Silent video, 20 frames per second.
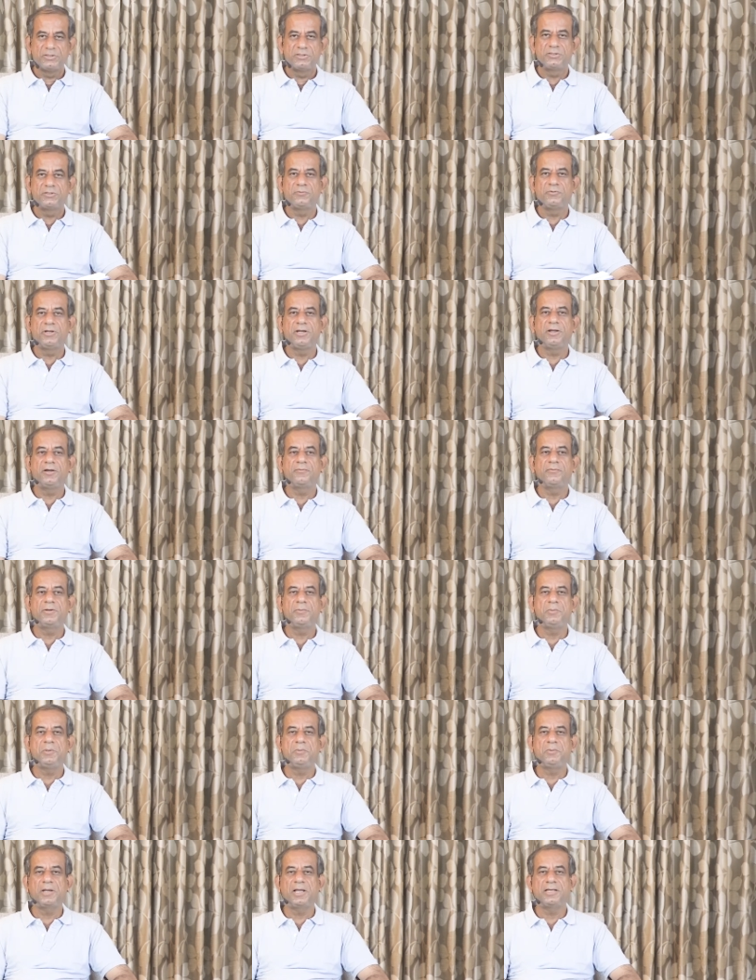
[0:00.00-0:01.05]
So very
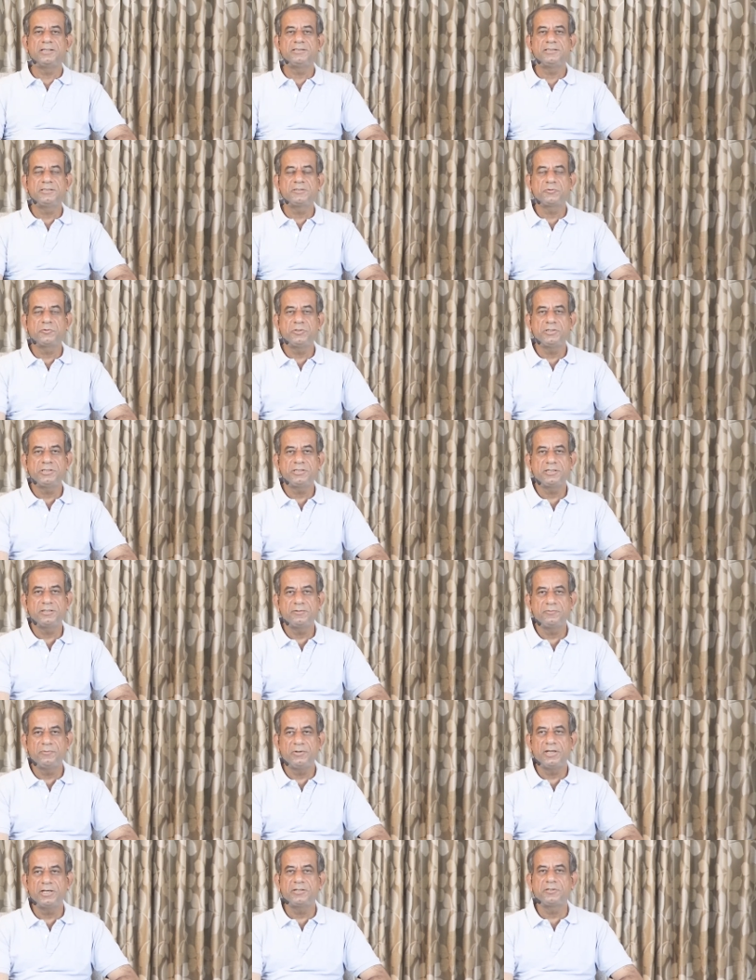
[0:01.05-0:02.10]
often people ask this
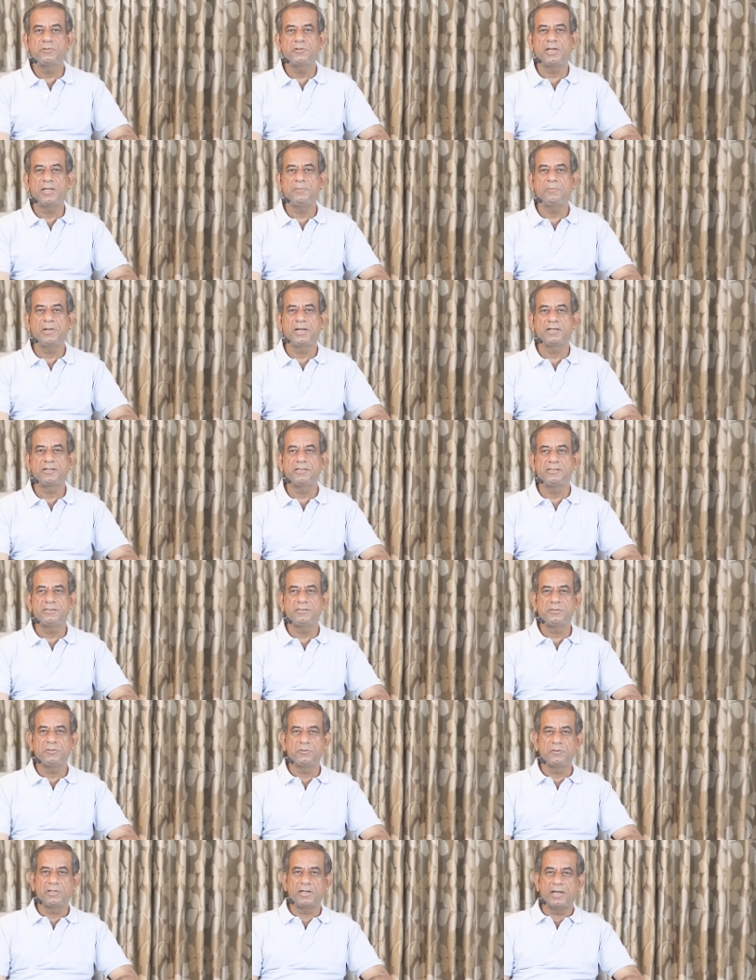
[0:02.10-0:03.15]
question, where should I
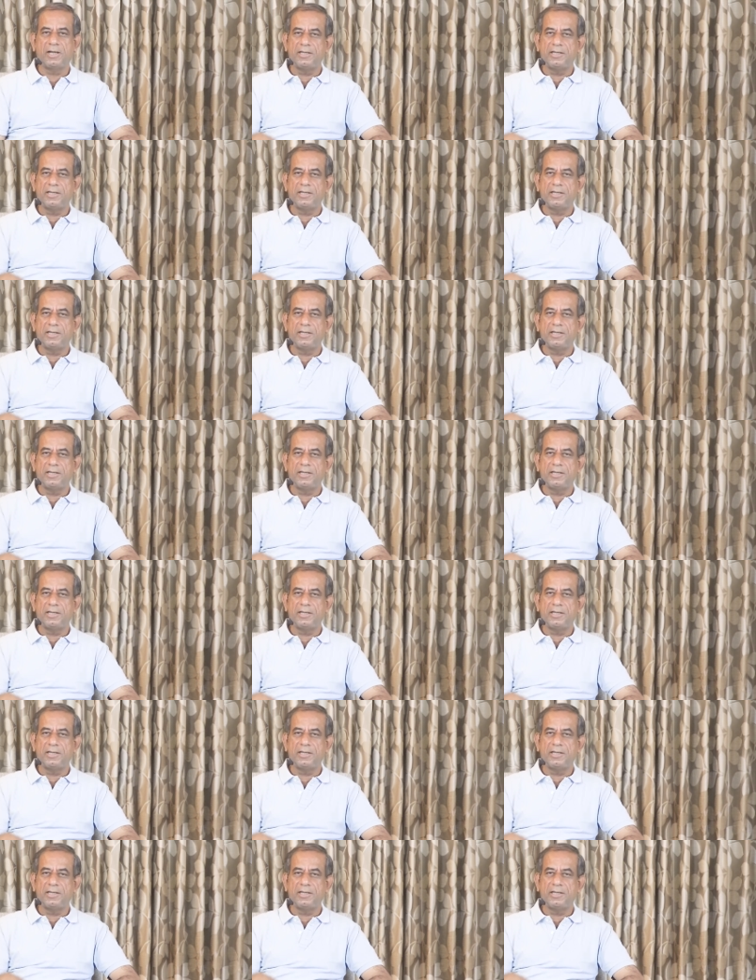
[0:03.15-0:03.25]
practice yoga?